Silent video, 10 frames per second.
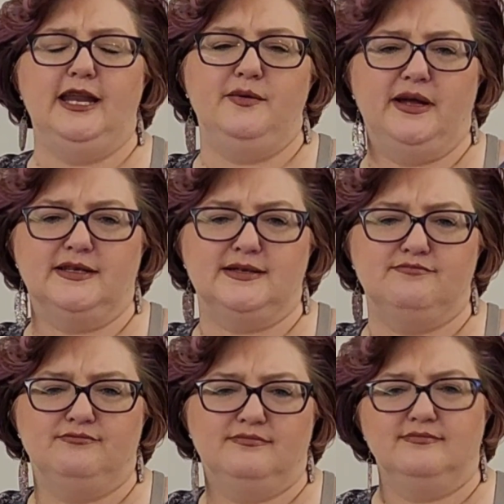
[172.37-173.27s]

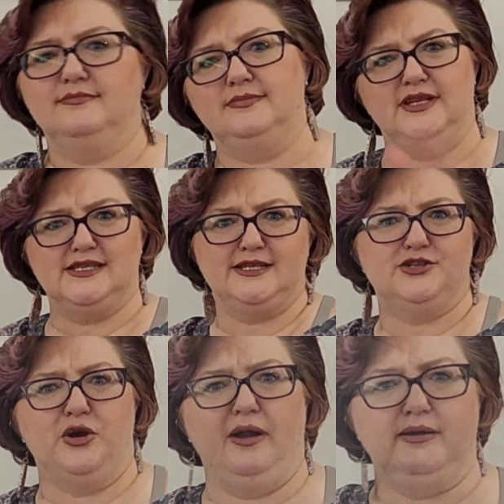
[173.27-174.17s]
Anyways, let's
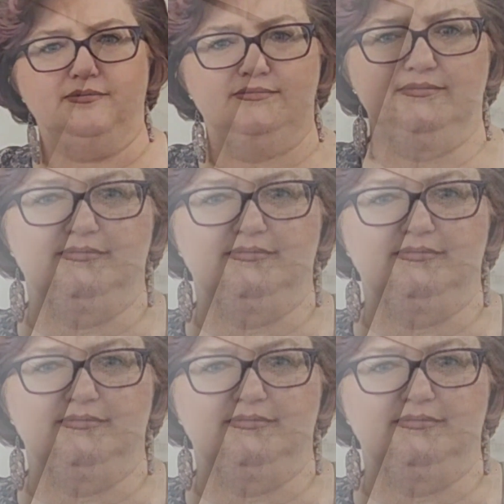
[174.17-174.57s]
get started.